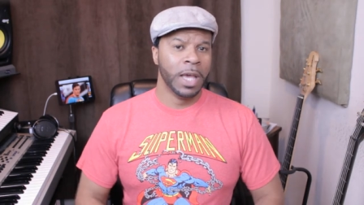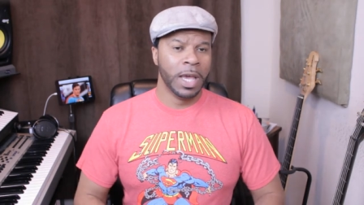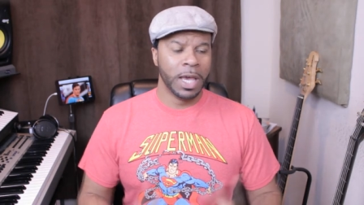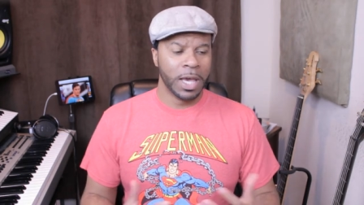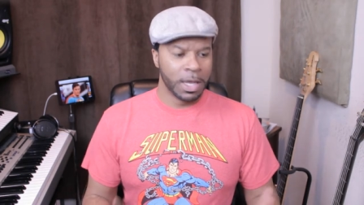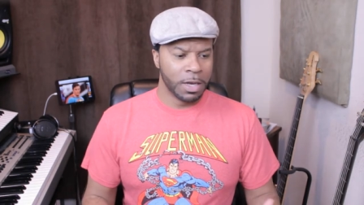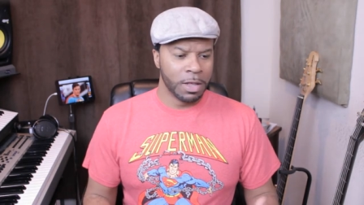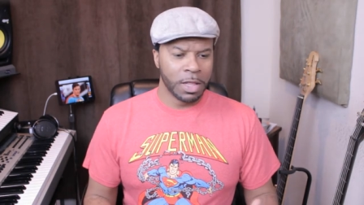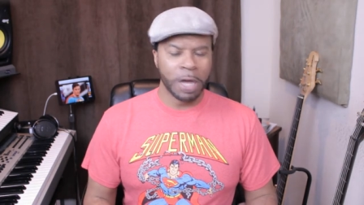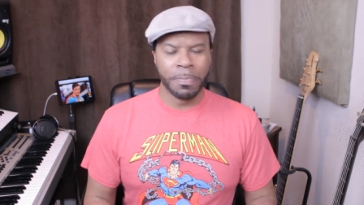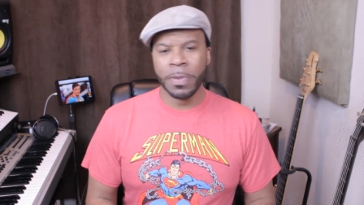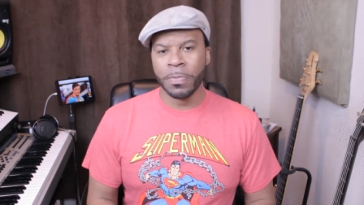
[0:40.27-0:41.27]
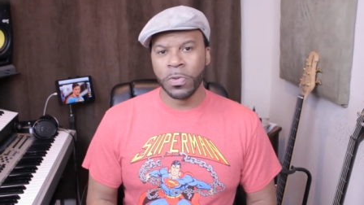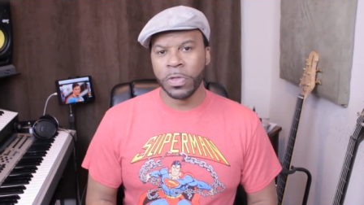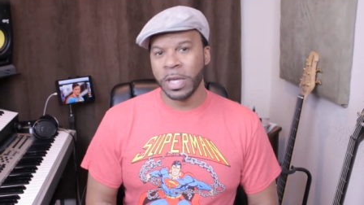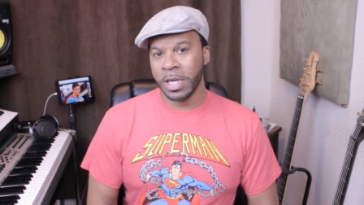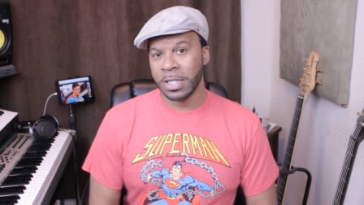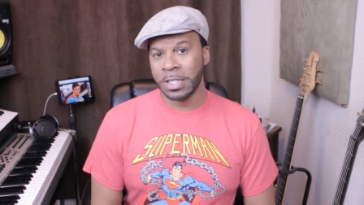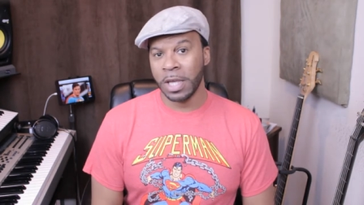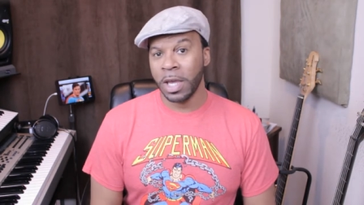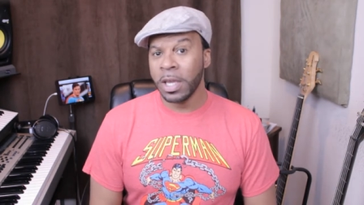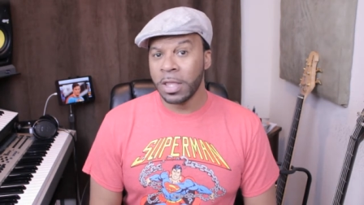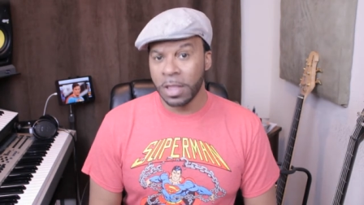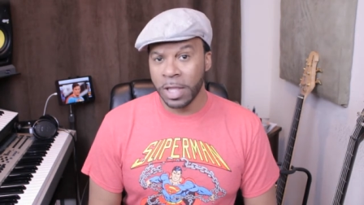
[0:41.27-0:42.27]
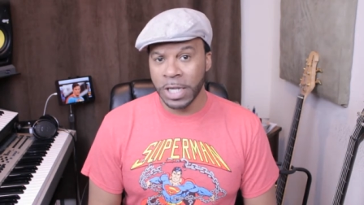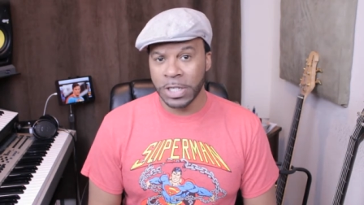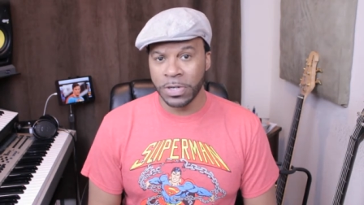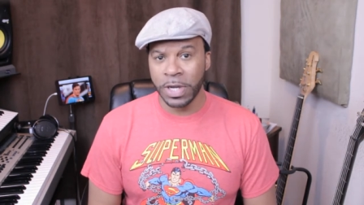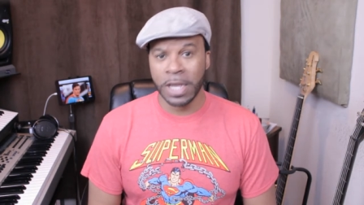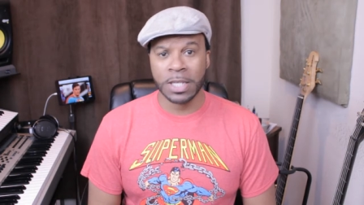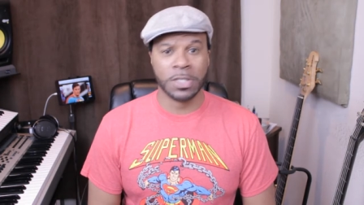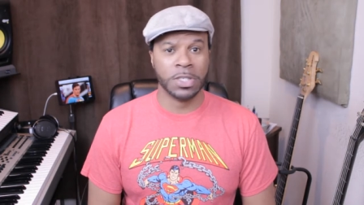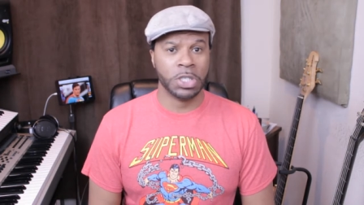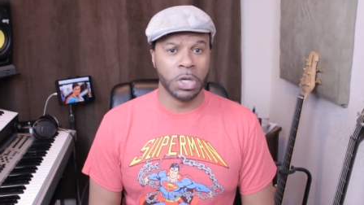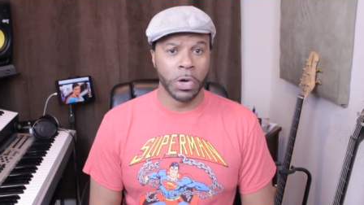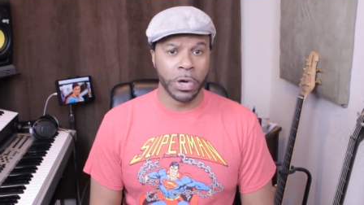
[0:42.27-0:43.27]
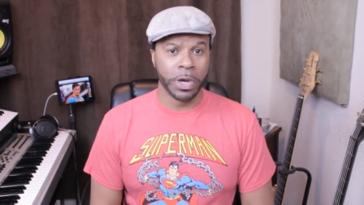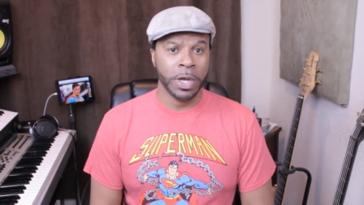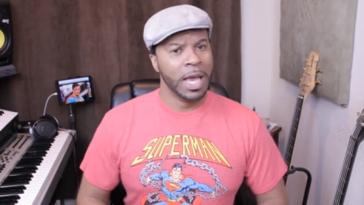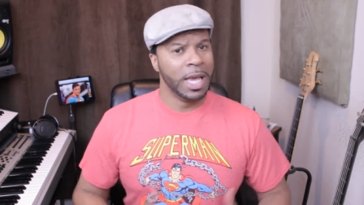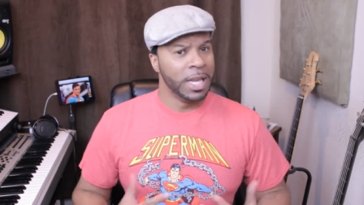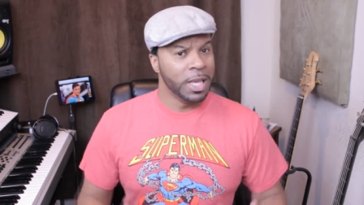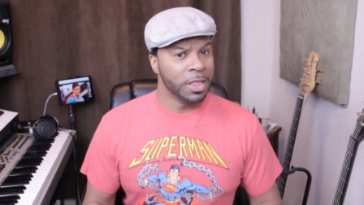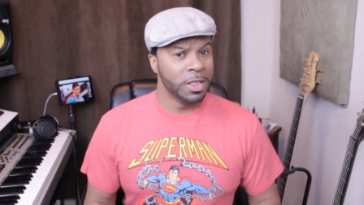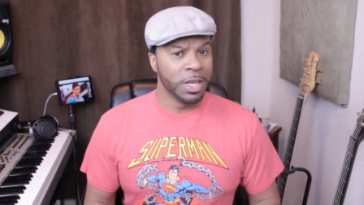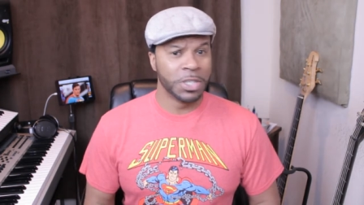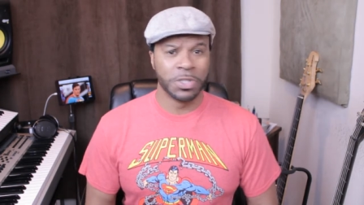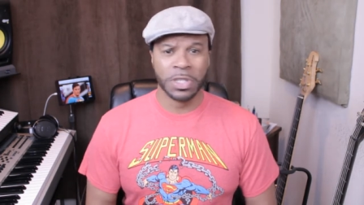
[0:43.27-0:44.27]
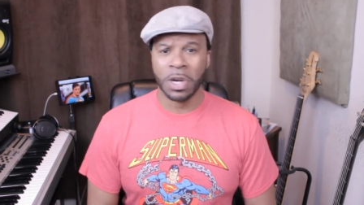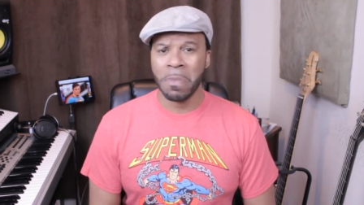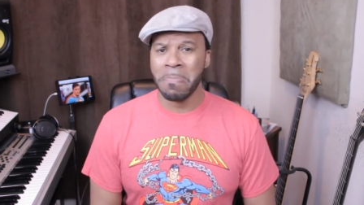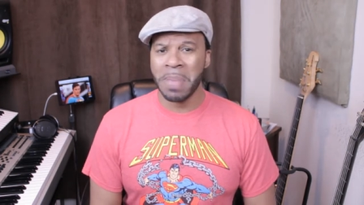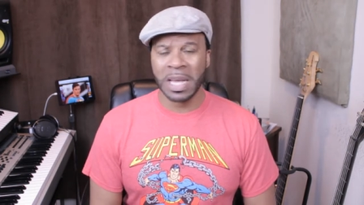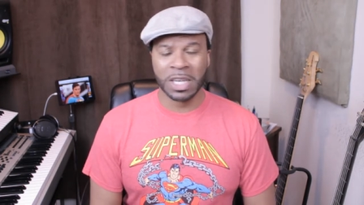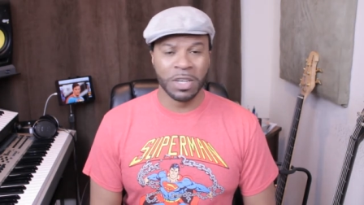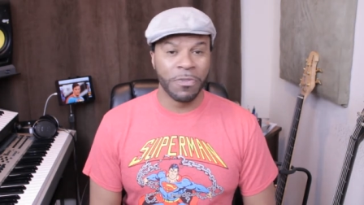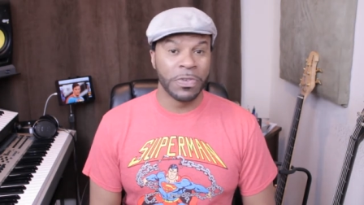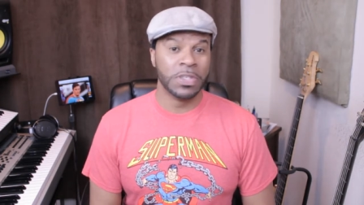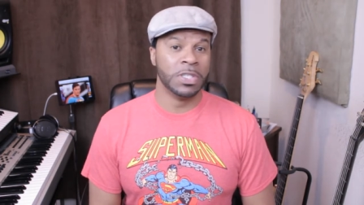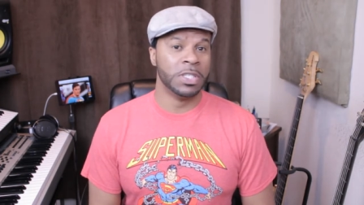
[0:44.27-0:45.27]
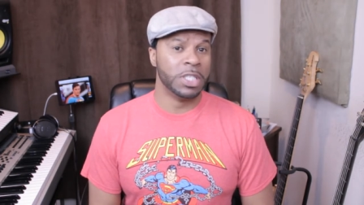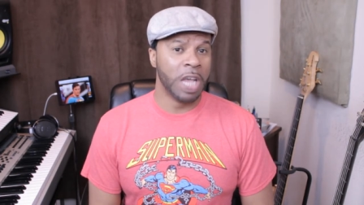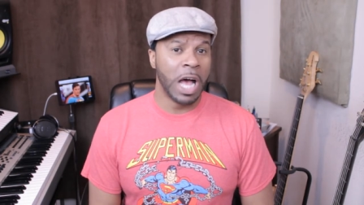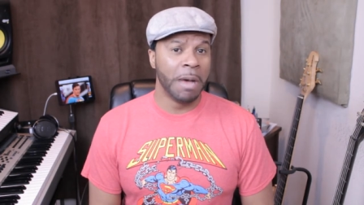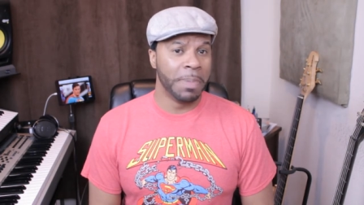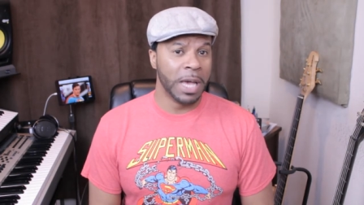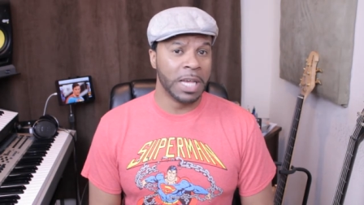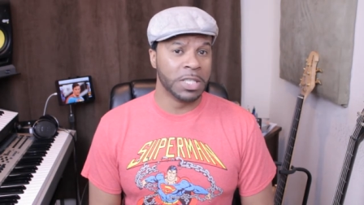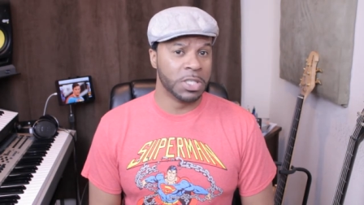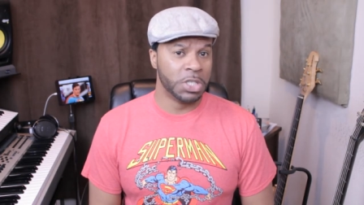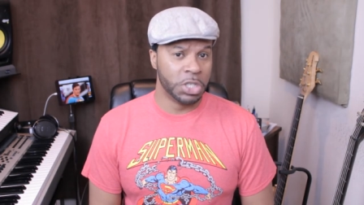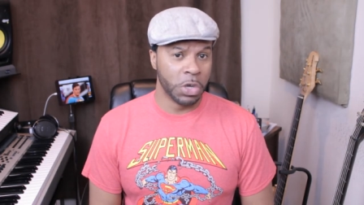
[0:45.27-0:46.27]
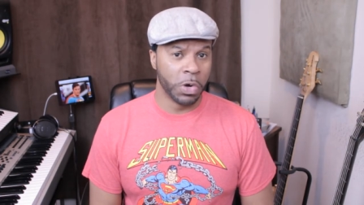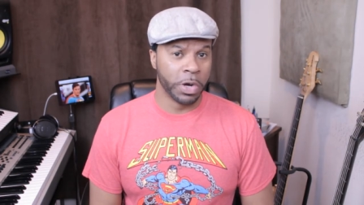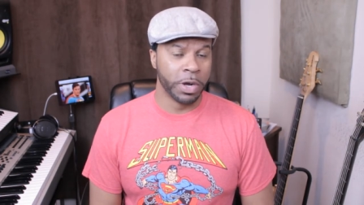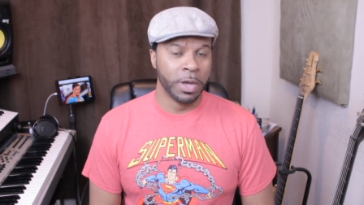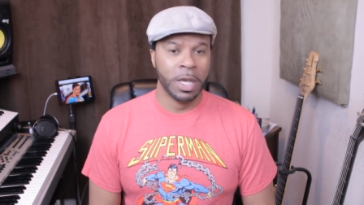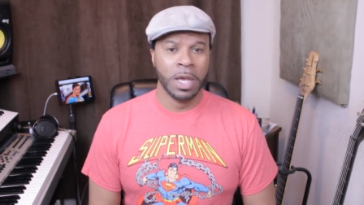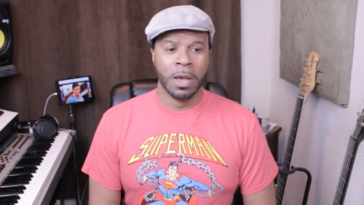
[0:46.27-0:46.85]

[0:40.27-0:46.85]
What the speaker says: and a lot of people think it's Heath Ledger as the Joker, and Heath Ledger did a magnificent job as the Joker.